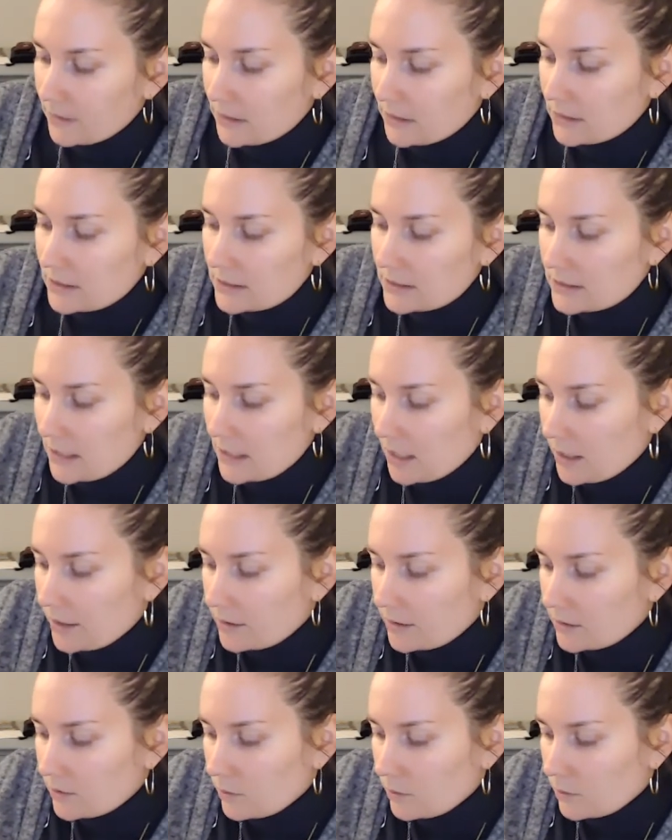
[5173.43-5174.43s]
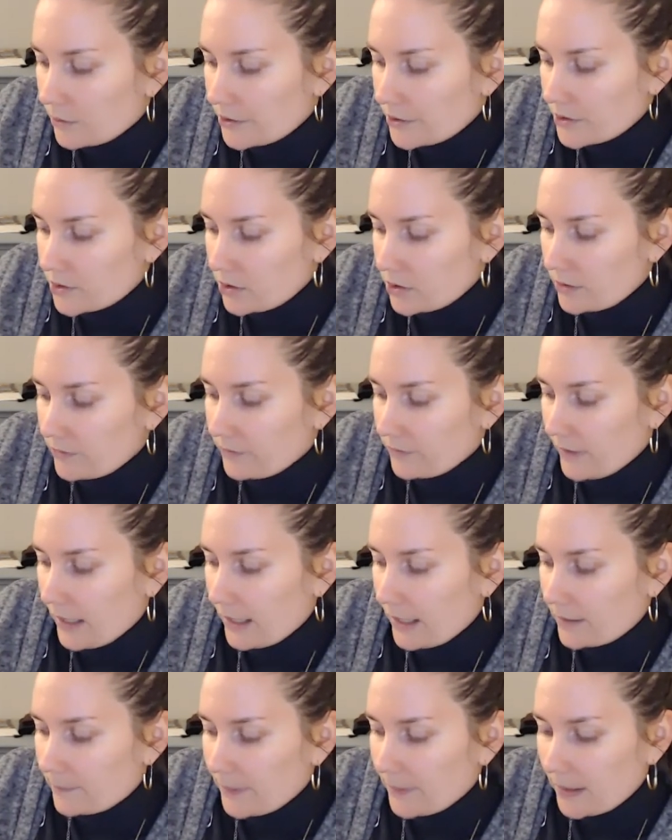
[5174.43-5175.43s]
designed or
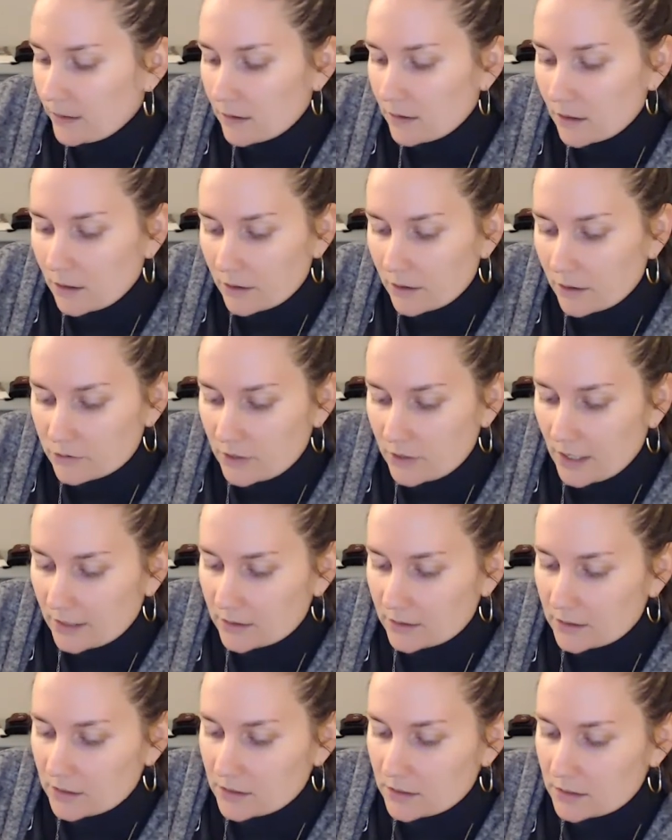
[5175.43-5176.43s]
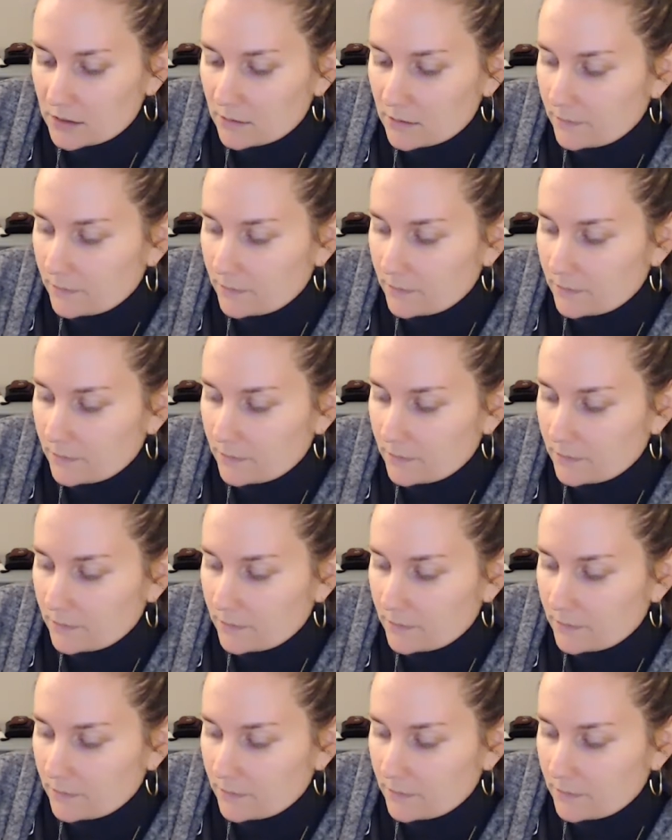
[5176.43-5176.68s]
certified by the contractor's